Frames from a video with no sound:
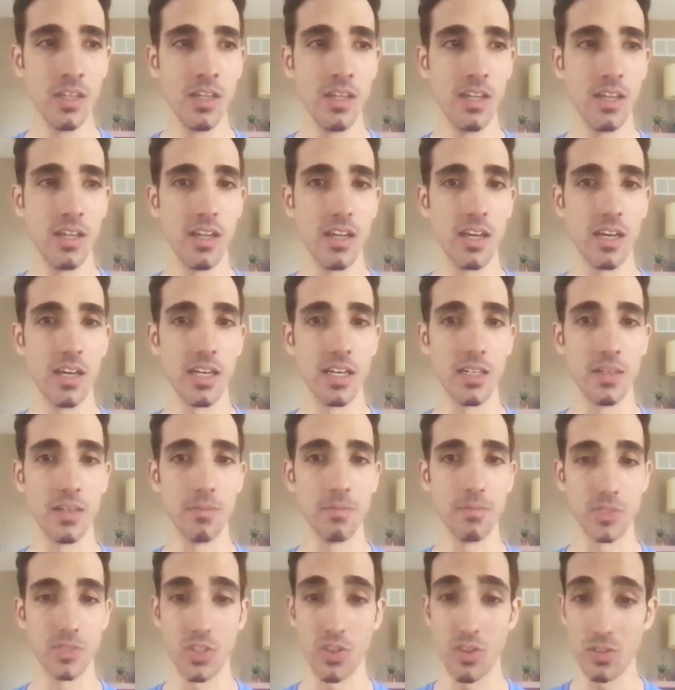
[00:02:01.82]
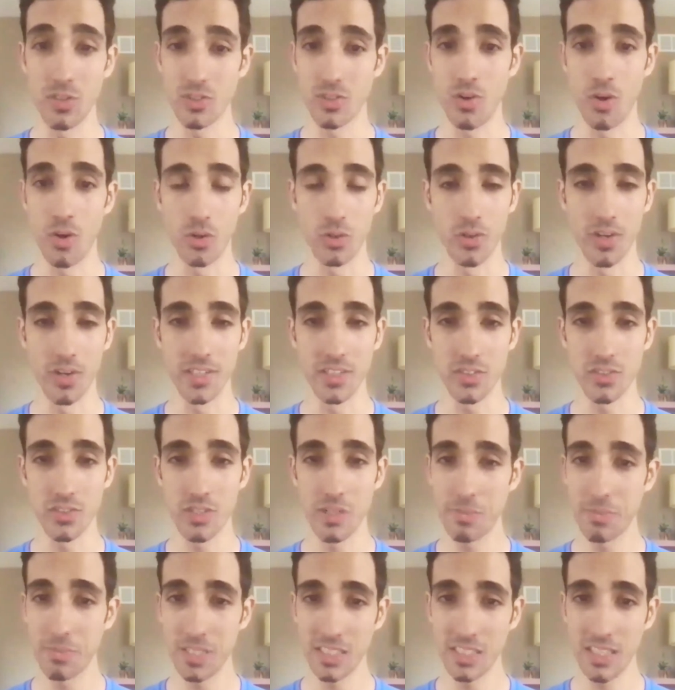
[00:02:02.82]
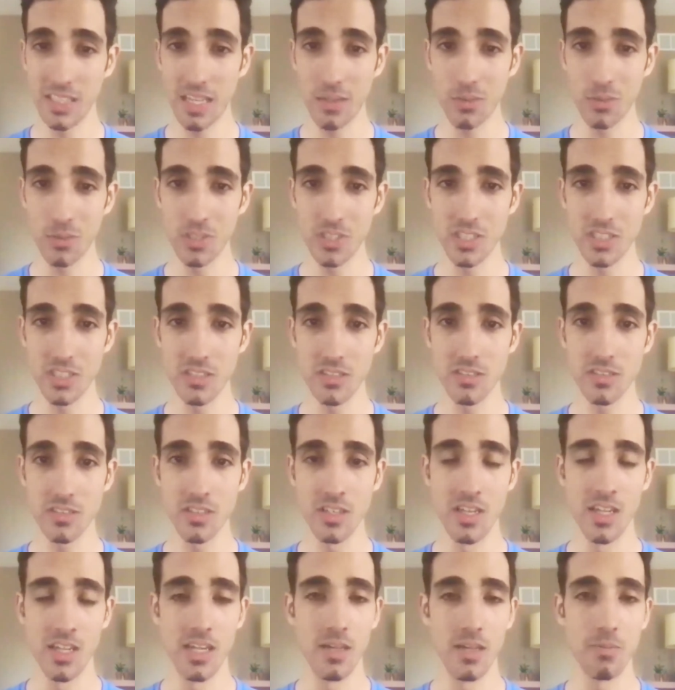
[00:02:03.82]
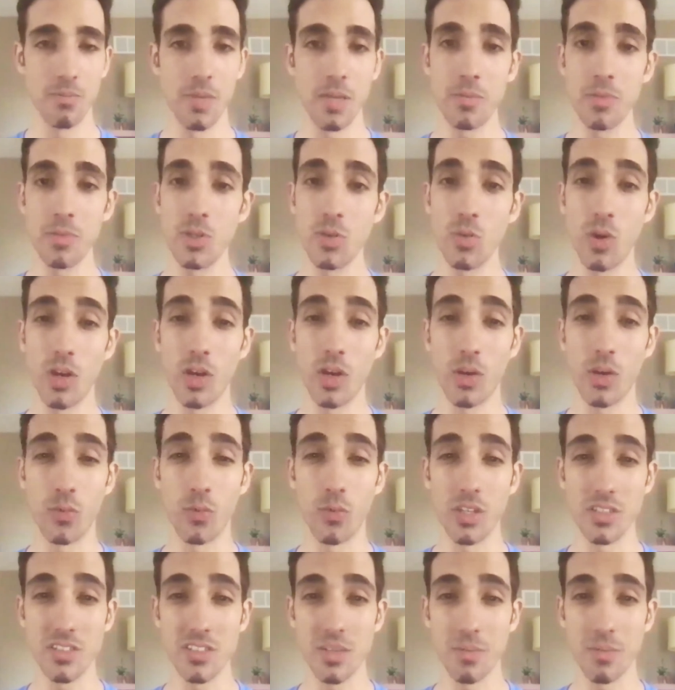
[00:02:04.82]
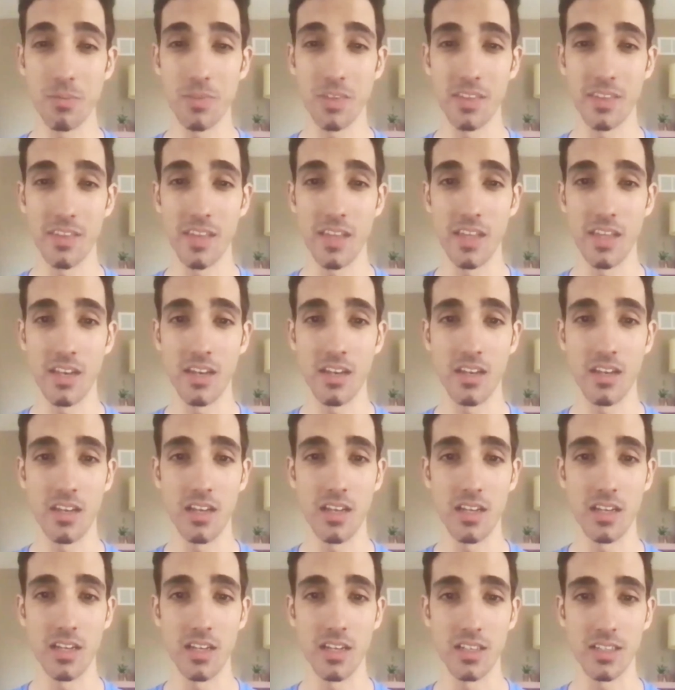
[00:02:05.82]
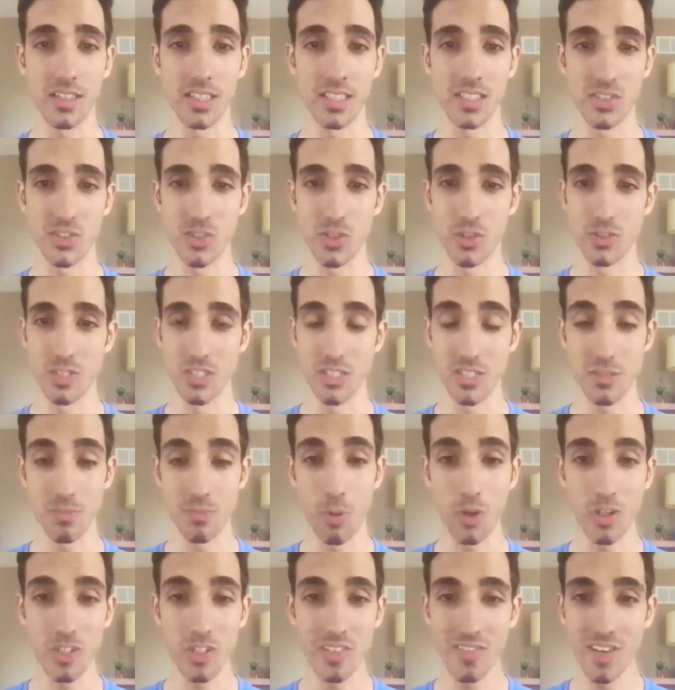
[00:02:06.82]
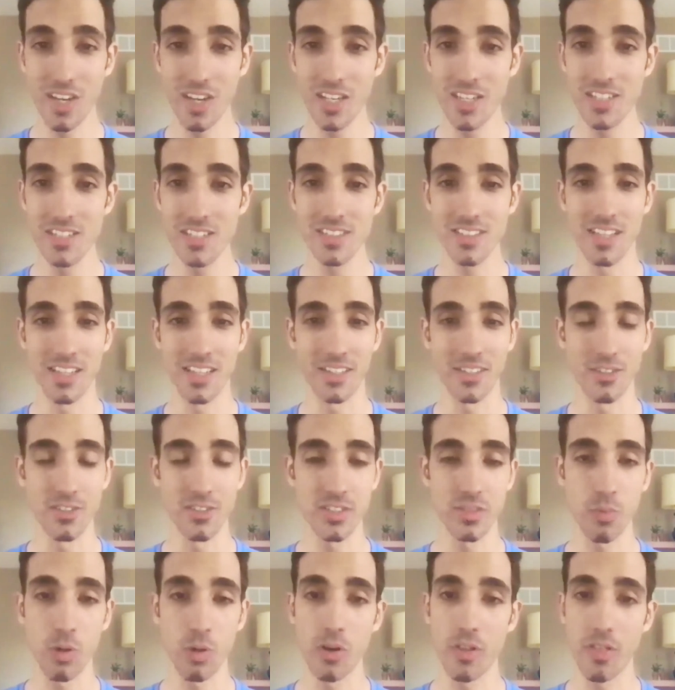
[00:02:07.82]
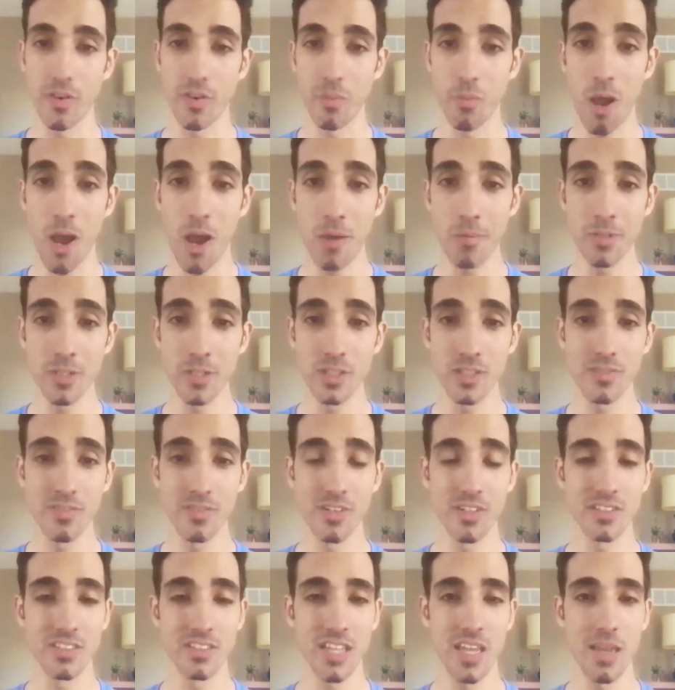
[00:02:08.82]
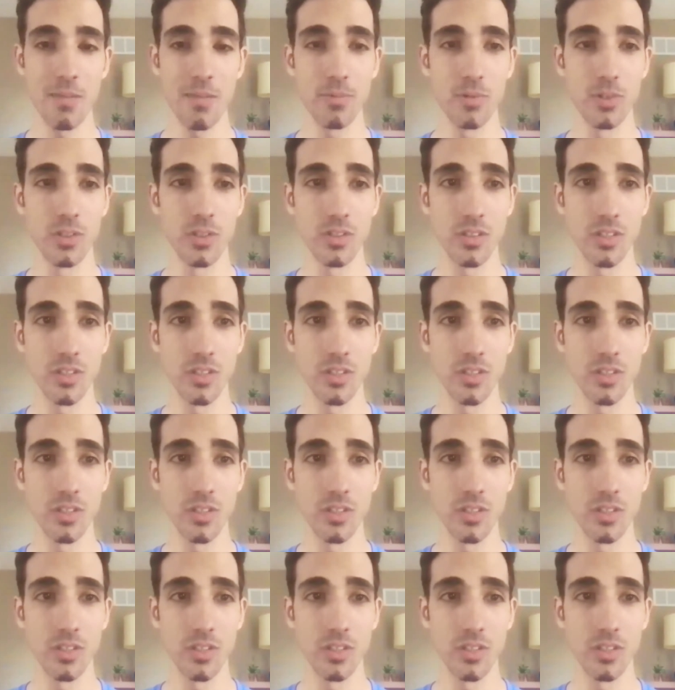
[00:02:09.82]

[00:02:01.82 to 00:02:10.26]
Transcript: So those are all great scripting languages. Maybe you want to run something that controls a smart device, like your smart thermometer, for example.